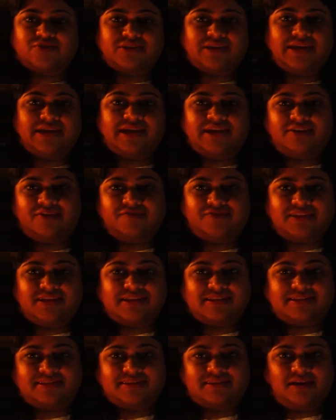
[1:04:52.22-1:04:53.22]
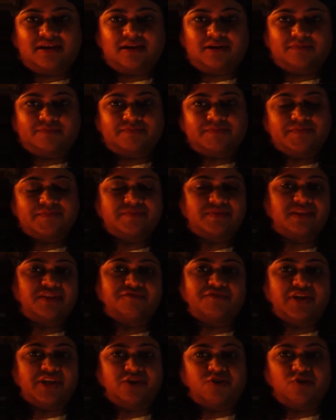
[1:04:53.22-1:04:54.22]
to the end of this
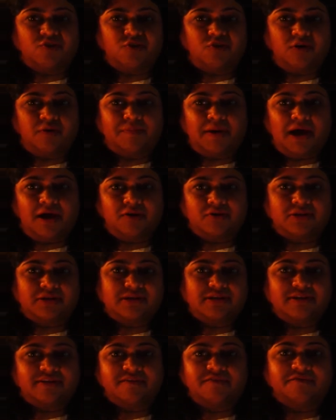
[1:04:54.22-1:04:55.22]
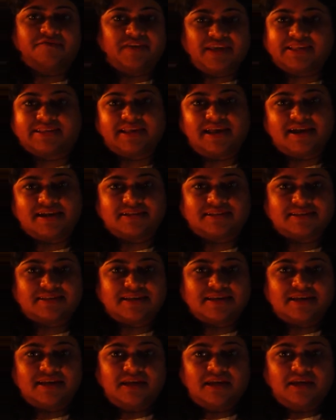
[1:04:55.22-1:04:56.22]
video about visas.
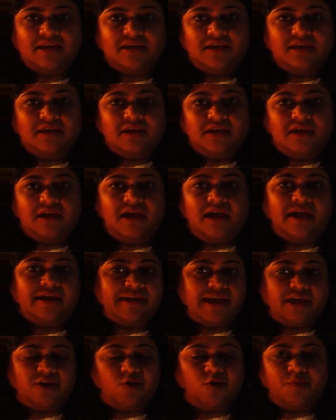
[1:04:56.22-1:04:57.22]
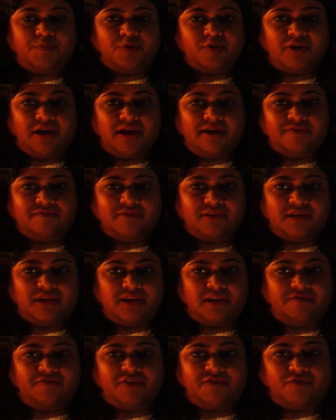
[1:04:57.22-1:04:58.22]
And I hope you have
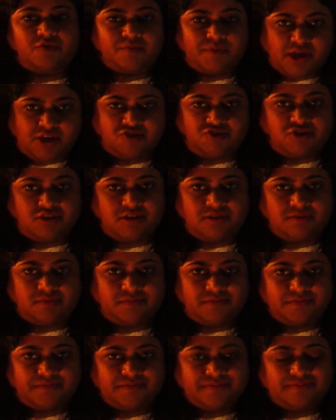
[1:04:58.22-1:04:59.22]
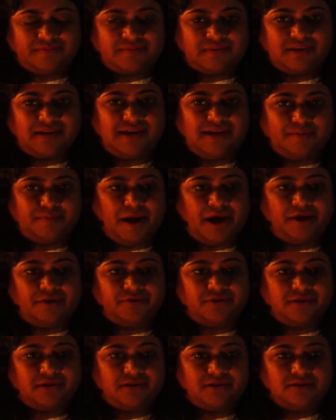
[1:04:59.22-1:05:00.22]
enough information
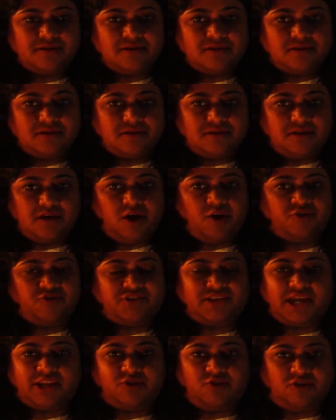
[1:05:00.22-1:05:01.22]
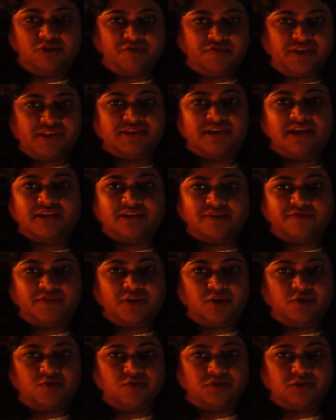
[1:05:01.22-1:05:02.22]
about how to schedule your visa
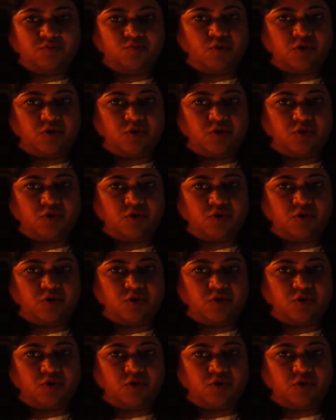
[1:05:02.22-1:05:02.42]
interviews,